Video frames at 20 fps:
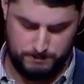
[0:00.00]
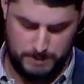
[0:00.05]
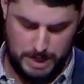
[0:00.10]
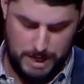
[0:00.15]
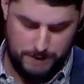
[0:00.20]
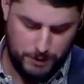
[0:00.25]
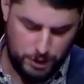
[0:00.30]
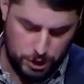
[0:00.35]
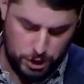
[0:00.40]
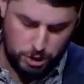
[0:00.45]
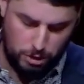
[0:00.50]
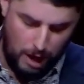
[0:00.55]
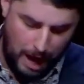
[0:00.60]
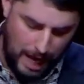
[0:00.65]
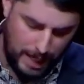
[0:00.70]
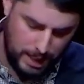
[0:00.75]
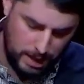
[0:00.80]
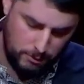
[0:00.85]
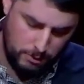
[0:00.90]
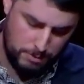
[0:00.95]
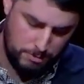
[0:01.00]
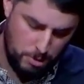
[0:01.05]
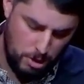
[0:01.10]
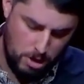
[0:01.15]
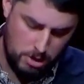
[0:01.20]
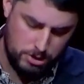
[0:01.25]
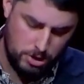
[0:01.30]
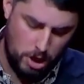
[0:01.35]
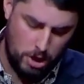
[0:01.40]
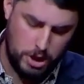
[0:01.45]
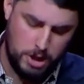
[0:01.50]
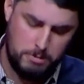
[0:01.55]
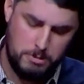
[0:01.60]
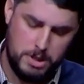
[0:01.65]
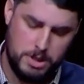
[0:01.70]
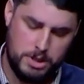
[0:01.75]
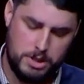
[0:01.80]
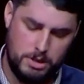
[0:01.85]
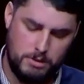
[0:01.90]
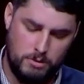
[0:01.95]
If you're tracking with Paul's
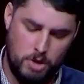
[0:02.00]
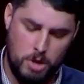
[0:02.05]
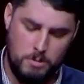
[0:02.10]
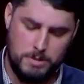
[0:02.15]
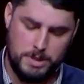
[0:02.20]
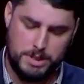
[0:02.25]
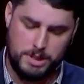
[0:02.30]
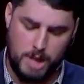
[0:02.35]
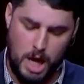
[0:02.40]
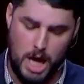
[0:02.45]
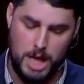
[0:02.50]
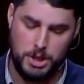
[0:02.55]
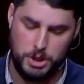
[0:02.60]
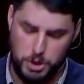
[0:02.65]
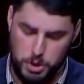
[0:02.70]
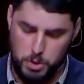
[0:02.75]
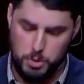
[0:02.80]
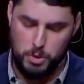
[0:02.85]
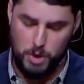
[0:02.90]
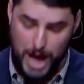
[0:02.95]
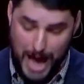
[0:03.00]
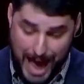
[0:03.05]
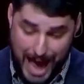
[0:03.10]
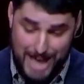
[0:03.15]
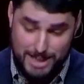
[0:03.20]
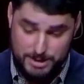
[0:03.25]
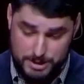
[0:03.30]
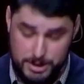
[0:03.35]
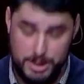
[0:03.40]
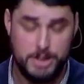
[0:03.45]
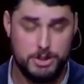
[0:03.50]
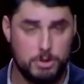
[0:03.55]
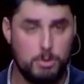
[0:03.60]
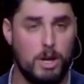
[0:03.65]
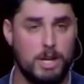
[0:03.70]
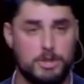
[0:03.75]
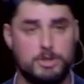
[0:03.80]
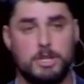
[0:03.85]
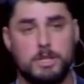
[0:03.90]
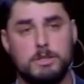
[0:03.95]
arguments in Romans 9, you will ask these
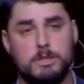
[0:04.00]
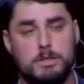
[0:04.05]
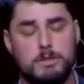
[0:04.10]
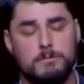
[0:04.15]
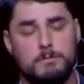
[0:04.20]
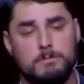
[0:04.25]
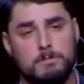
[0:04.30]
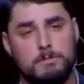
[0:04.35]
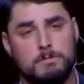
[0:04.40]
questions.